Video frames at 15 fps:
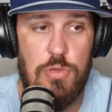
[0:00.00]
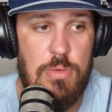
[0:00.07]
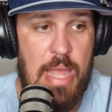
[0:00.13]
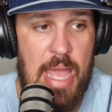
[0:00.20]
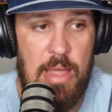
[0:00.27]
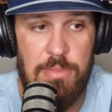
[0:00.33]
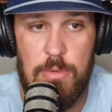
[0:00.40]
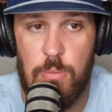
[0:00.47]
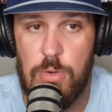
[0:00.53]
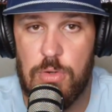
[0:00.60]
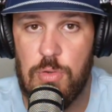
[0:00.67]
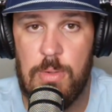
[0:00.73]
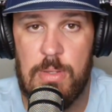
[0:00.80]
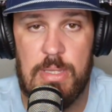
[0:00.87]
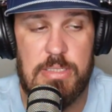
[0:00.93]
now that we're
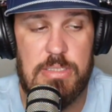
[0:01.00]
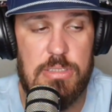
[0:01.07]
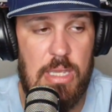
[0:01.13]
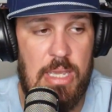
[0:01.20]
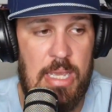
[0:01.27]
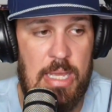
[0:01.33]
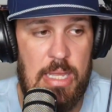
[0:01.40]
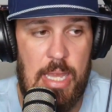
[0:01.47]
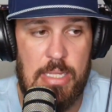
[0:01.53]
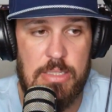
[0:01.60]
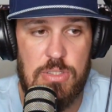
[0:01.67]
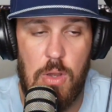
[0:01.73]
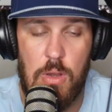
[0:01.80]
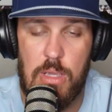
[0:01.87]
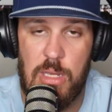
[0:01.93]
doing this and
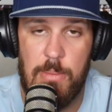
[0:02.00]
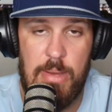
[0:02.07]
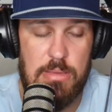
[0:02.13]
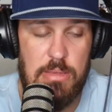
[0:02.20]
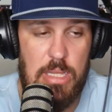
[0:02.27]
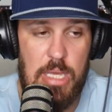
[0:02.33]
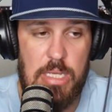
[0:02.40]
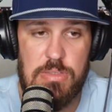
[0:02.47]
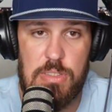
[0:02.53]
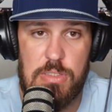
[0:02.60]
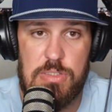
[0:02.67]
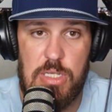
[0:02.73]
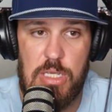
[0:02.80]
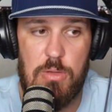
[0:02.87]
talking about the SEC,